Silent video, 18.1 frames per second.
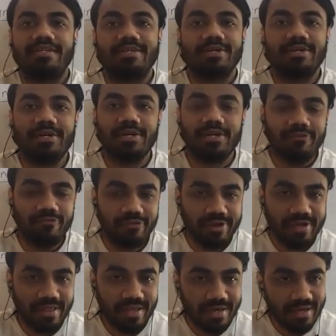don't you
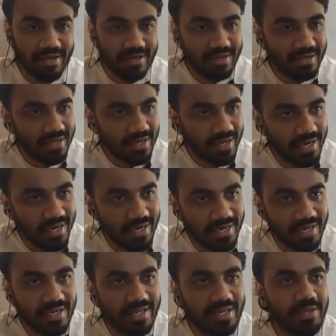feel
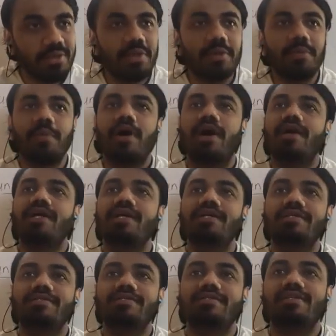heat in your
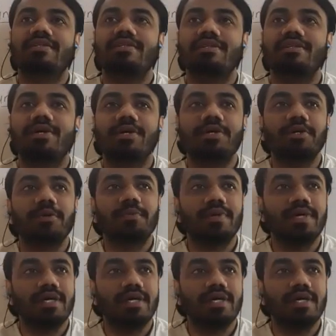body? Don't you